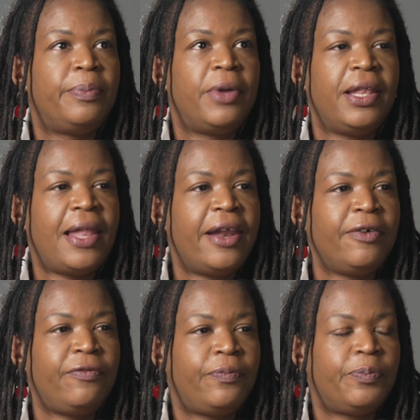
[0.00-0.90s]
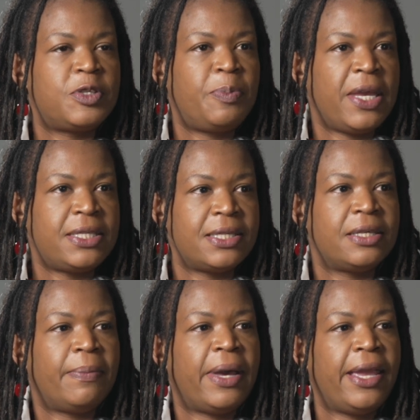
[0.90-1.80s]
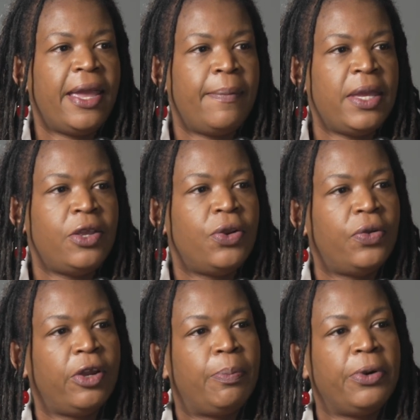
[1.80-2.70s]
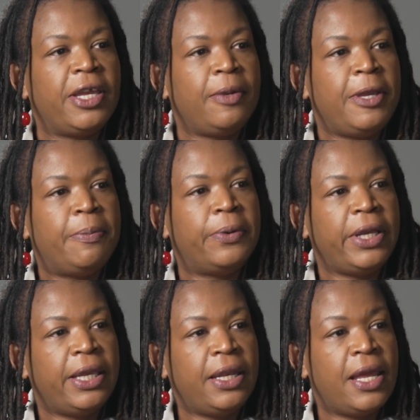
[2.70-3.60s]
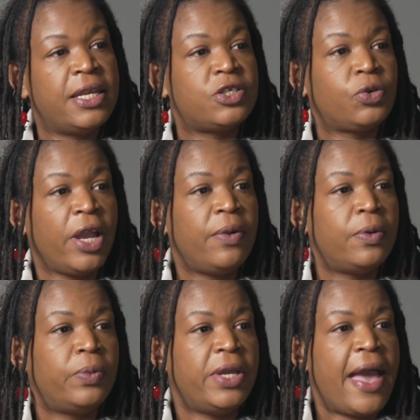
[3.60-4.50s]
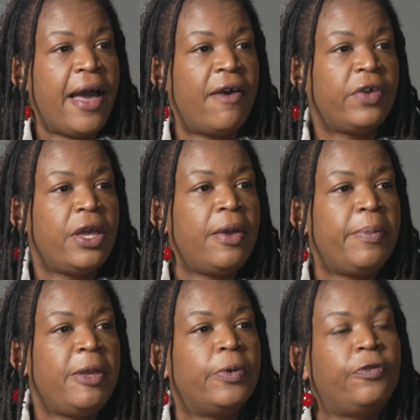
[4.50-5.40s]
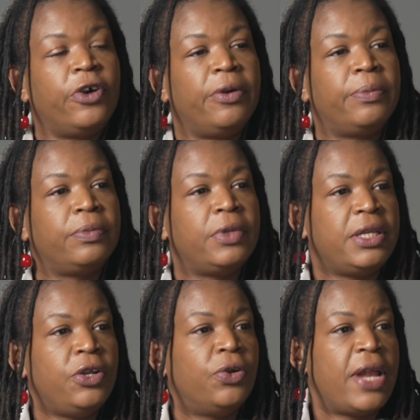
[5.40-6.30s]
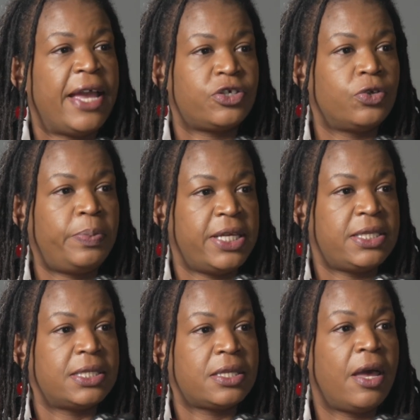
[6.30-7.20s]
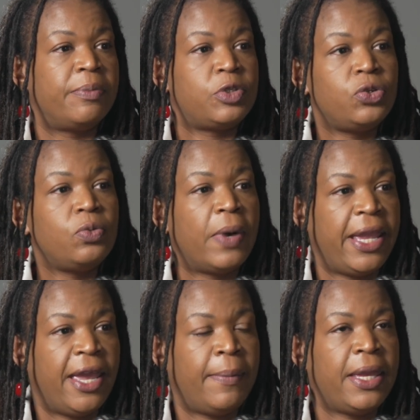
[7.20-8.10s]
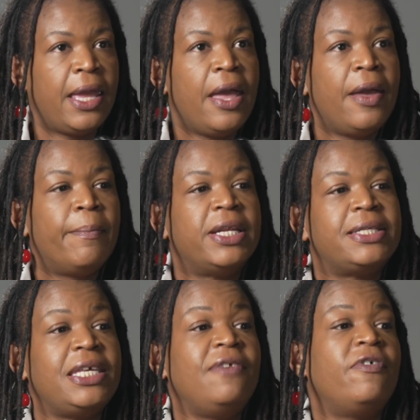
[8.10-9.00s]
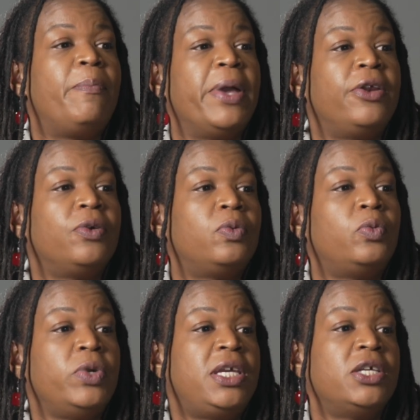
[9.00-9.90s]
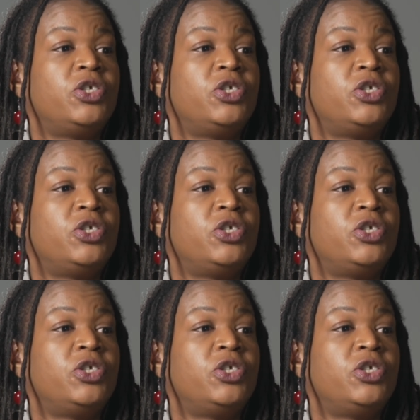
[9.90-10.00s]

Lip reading: lot of spaces in Miami, you know, they're bringing people in, and it's great when we have people from, you know, national places come to Miami. But it's even better when we can